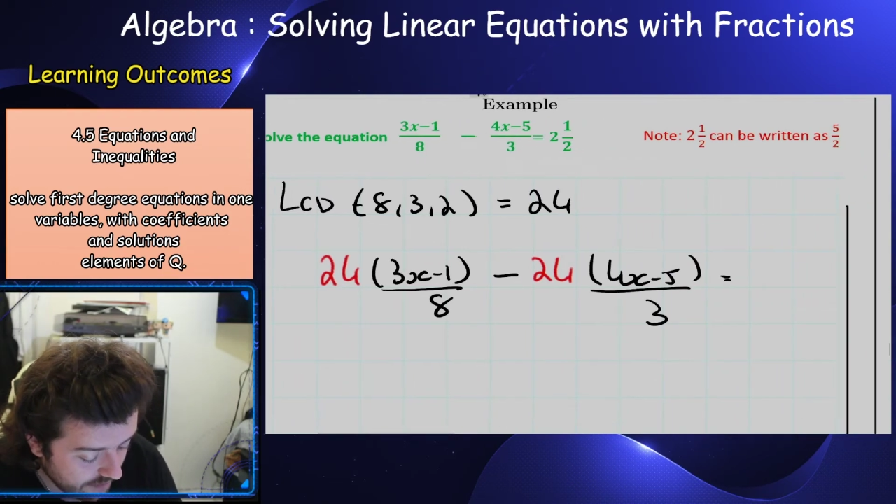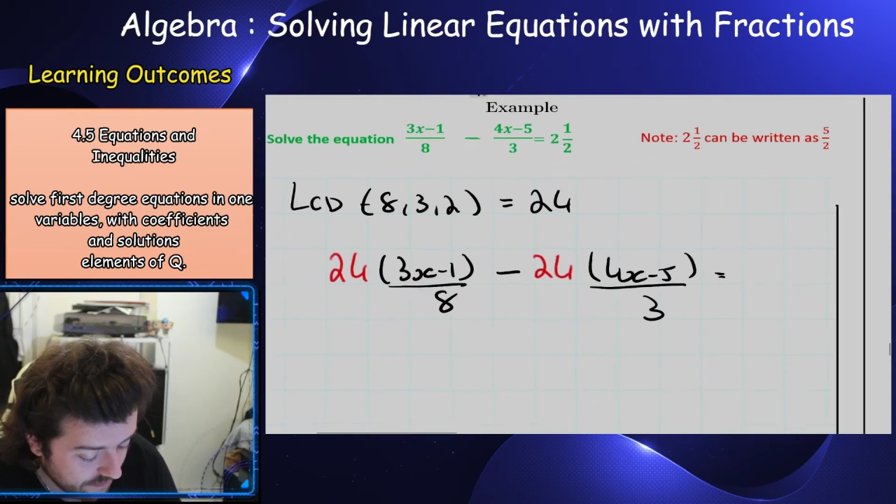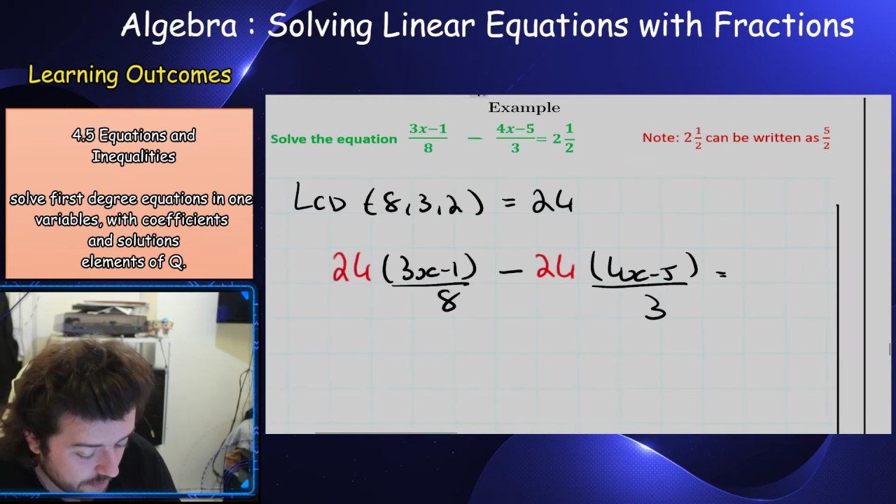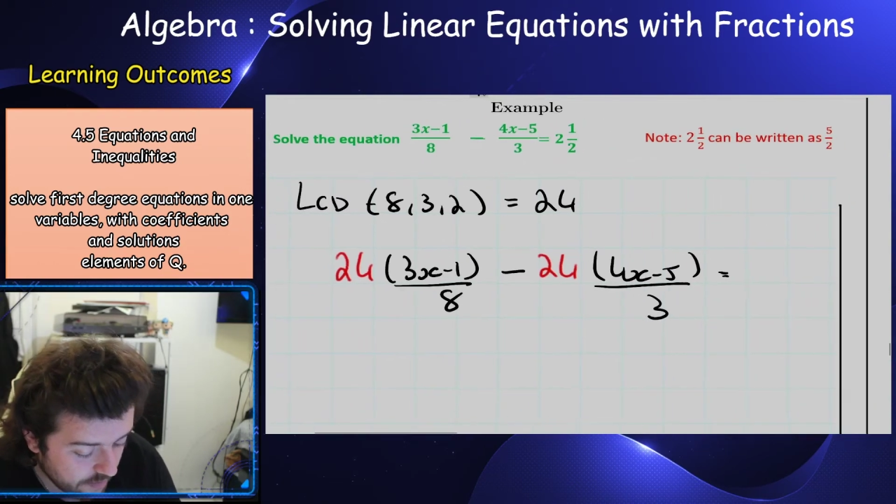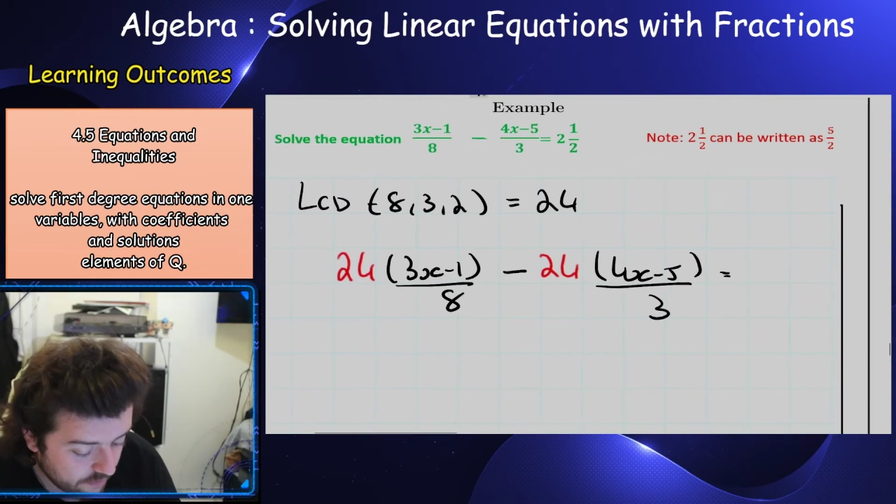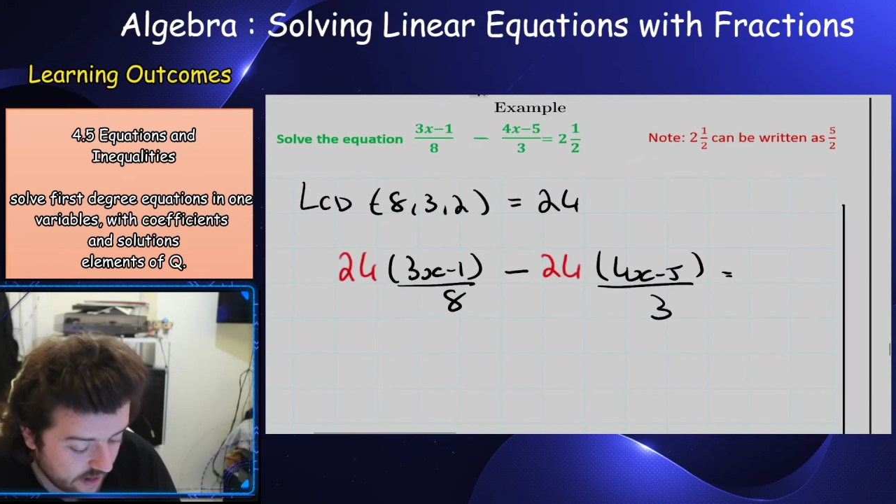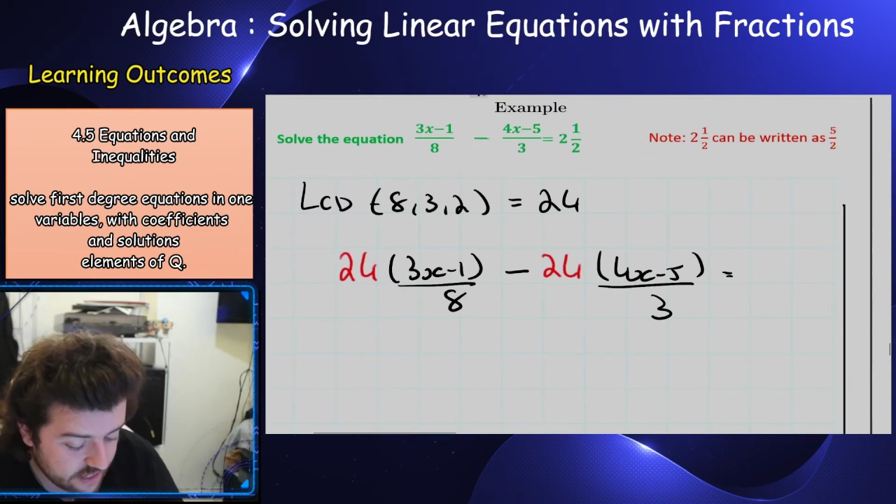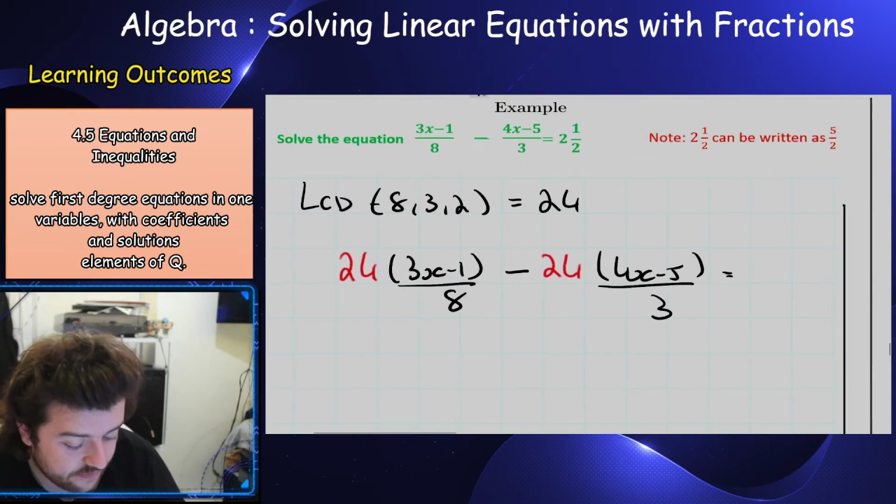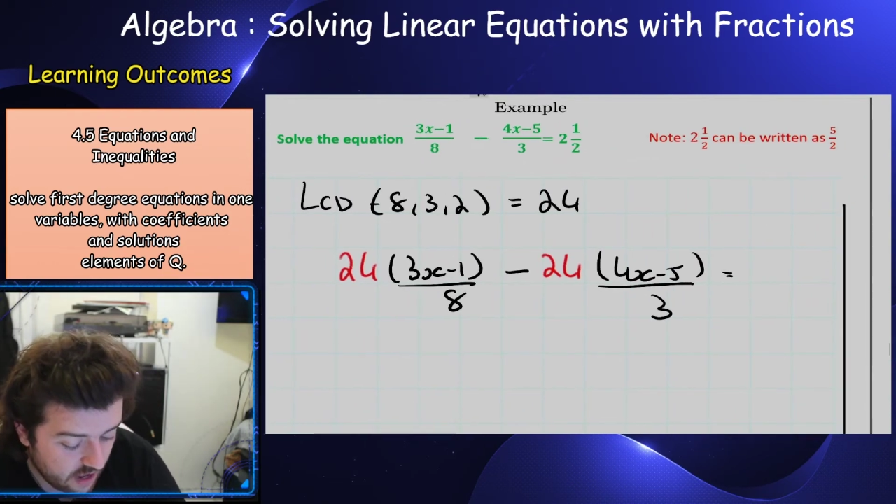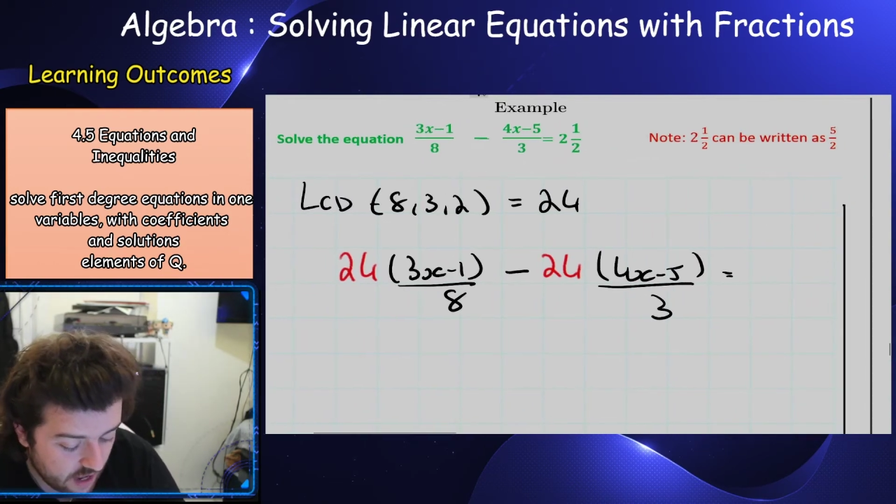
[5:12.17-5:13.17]
can be written
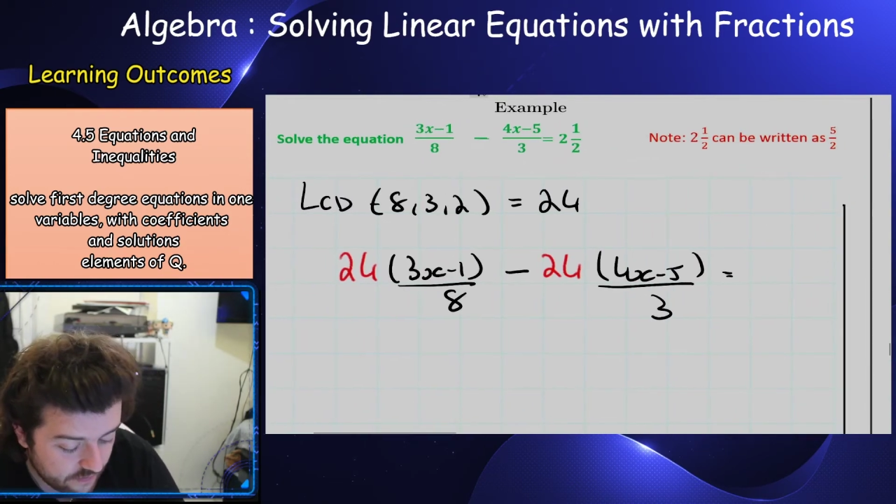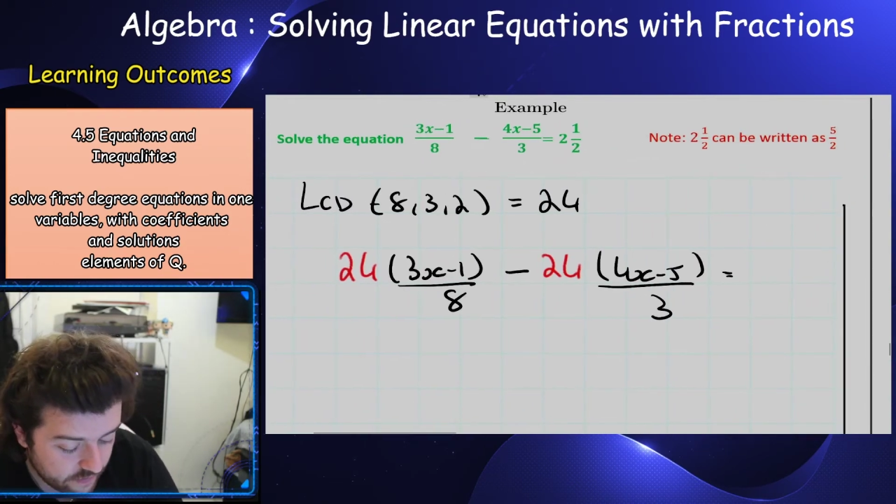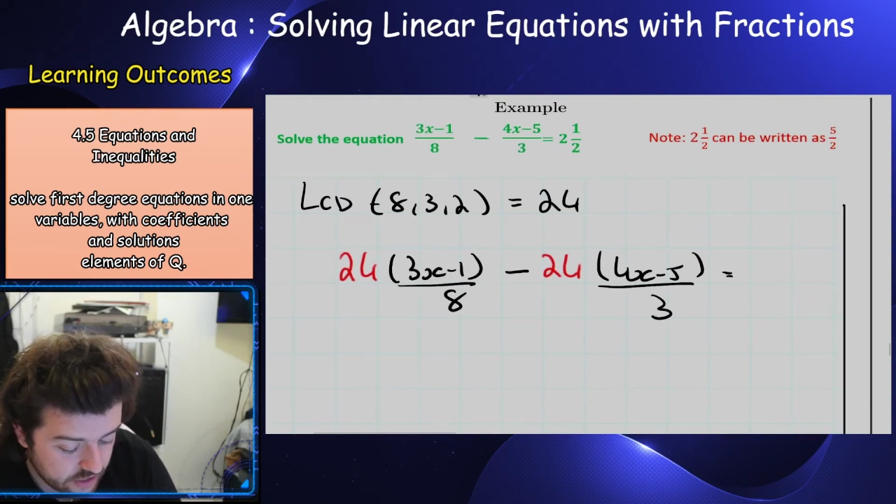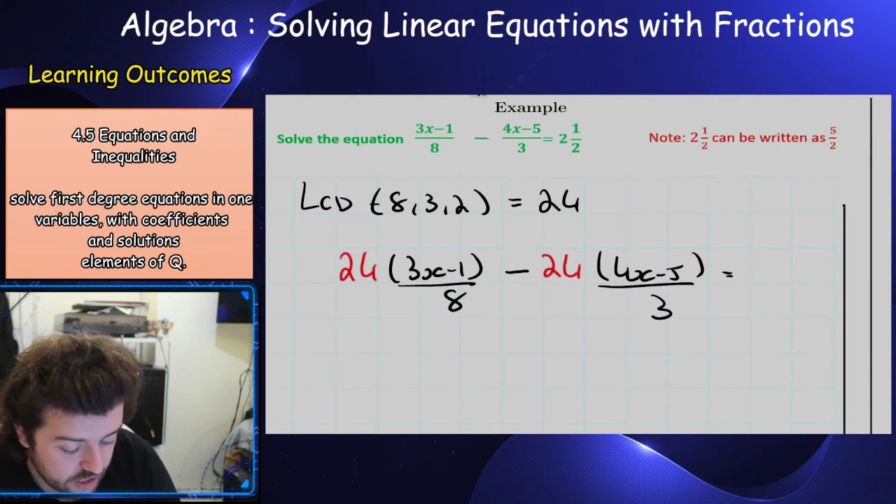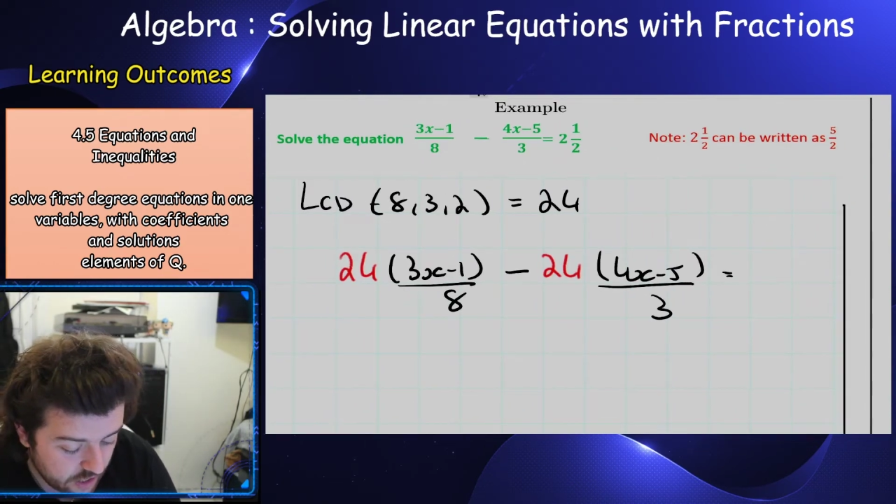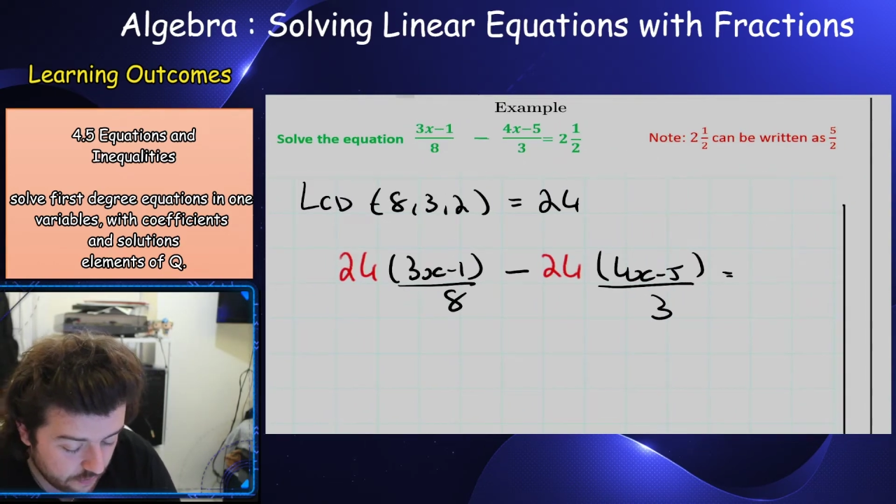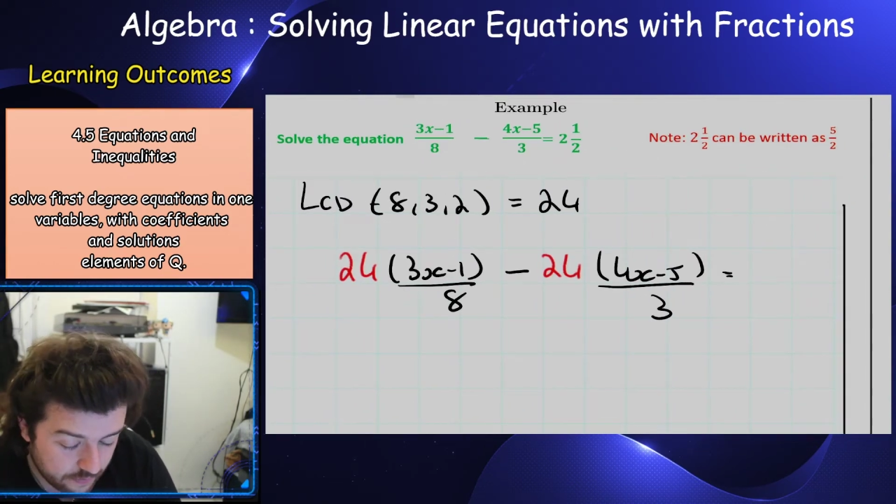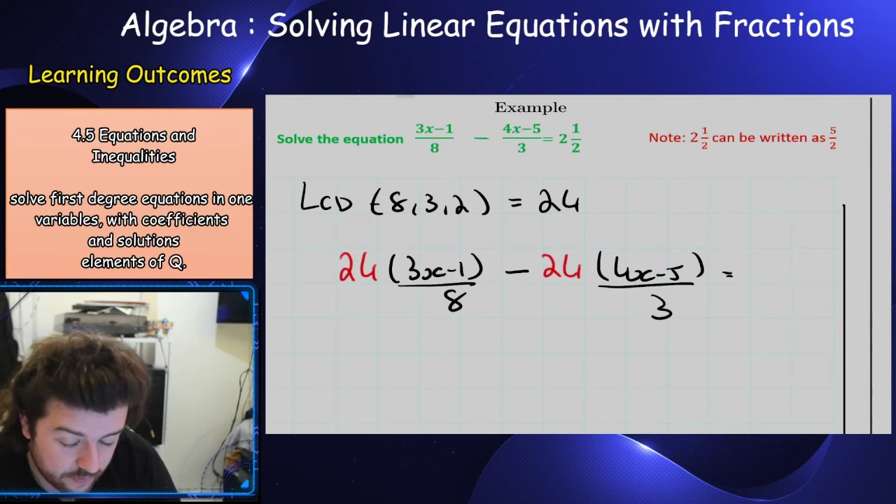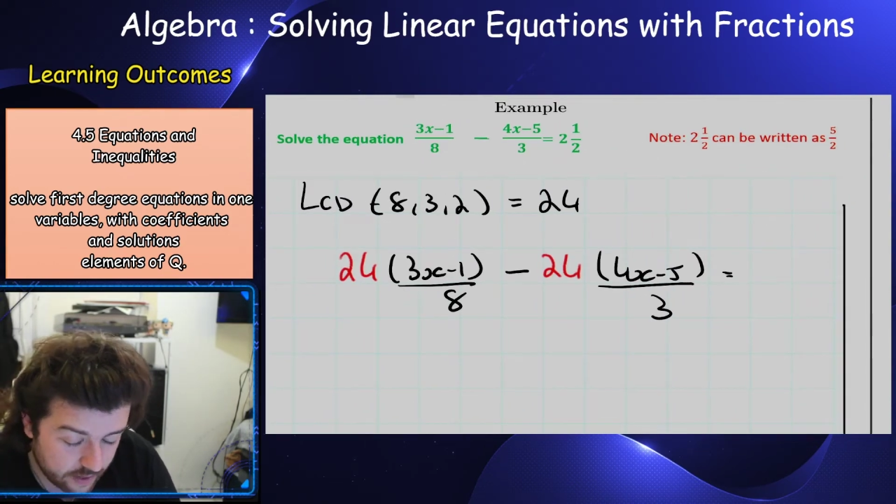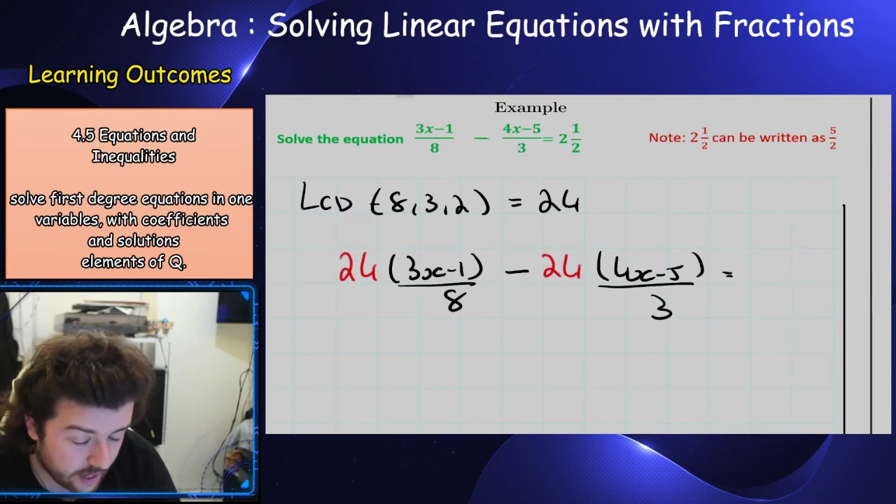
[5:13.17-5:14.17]
as 5 over 2,
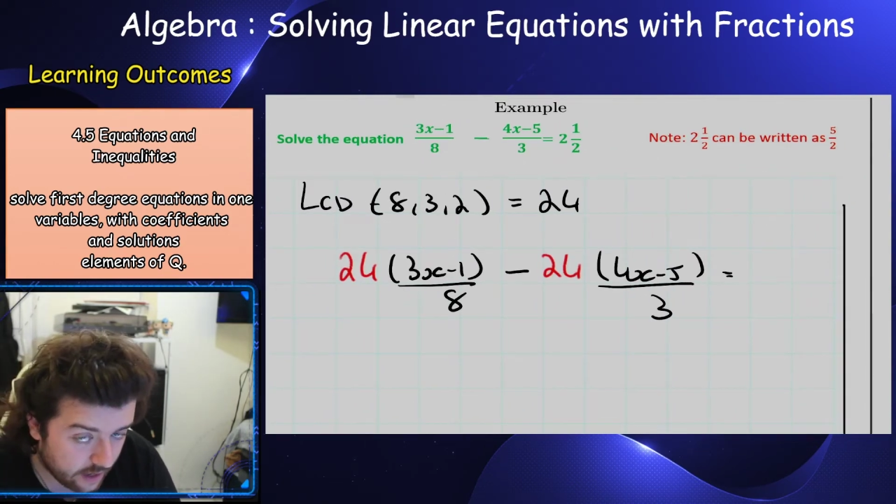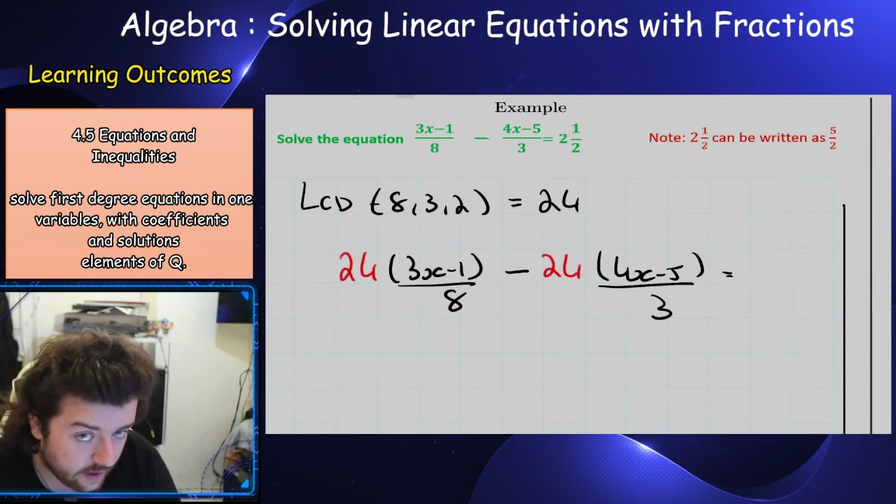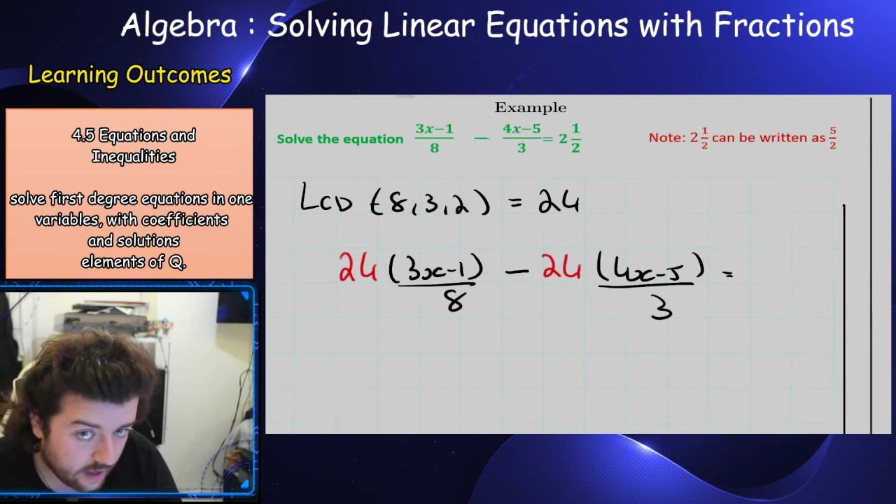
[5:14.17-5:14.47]
yeah?